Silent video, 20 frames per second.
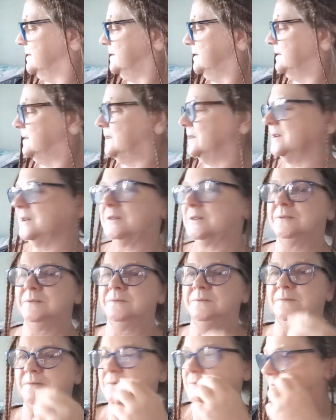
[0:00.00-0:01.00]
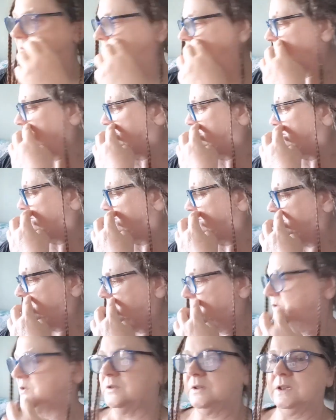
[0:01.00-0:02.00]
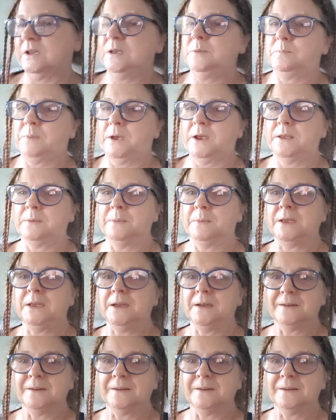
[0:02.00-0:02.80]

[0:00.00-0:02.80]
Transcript: She's like, huh, you could keep patting me.